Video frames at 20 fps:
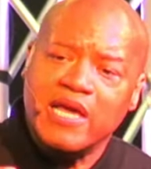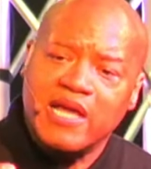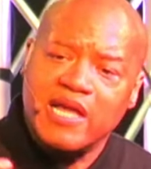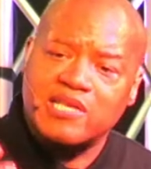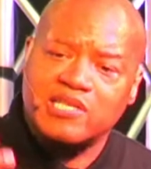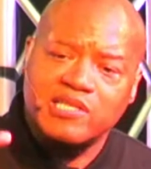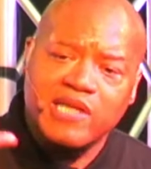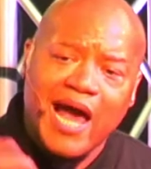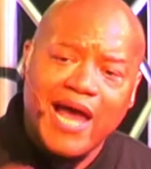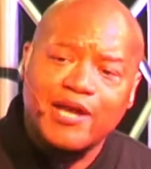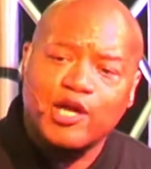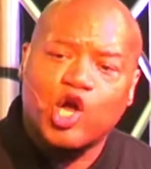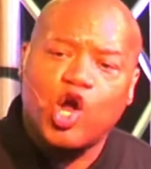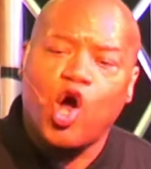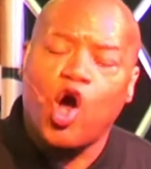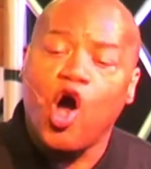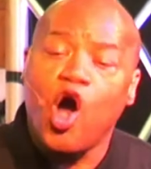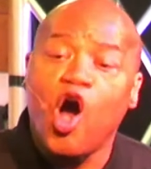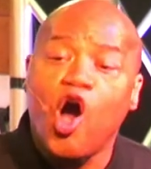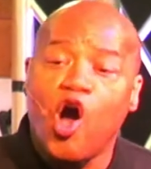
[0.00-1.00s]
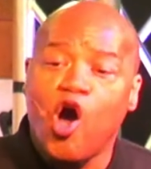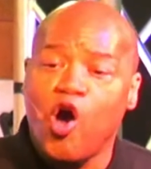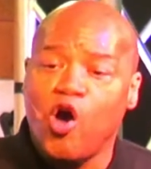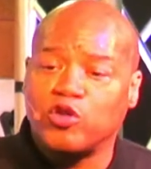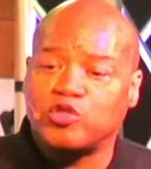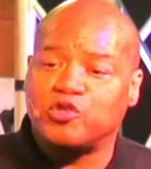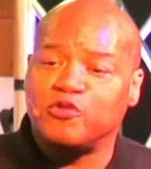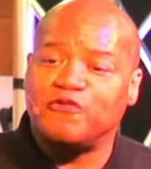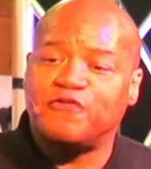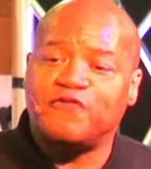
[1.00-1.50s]
it's not a call
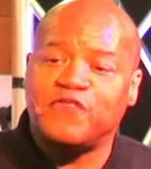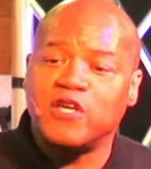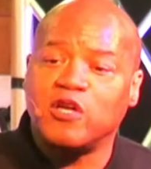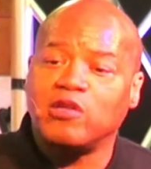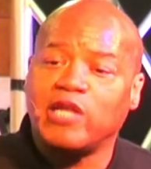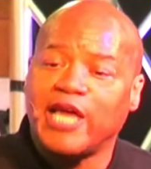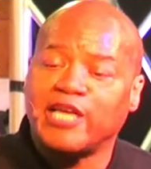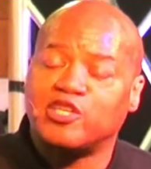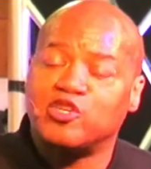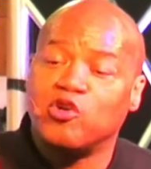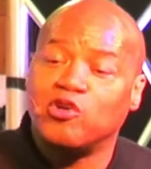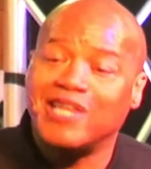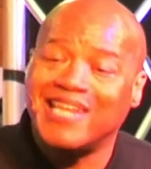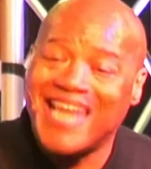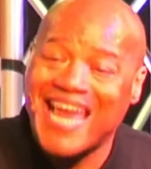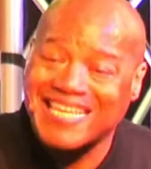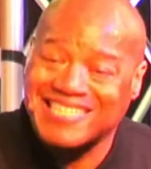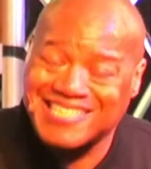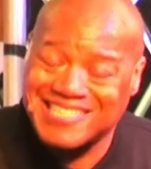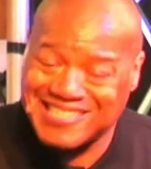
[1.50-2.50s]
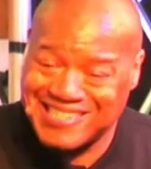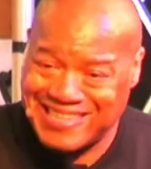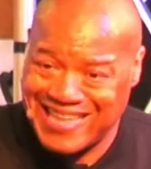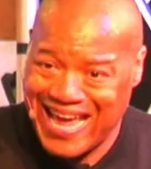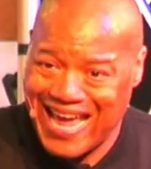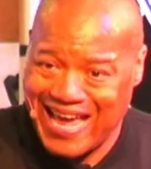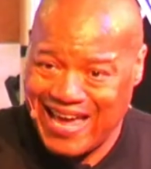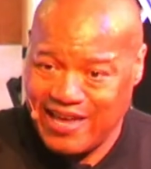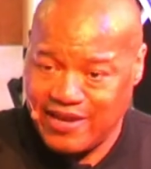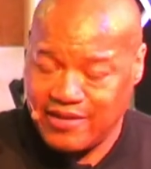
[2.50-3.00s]
to feel like you're less
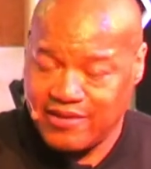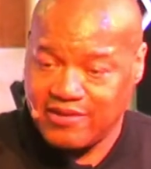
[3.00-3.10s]
than.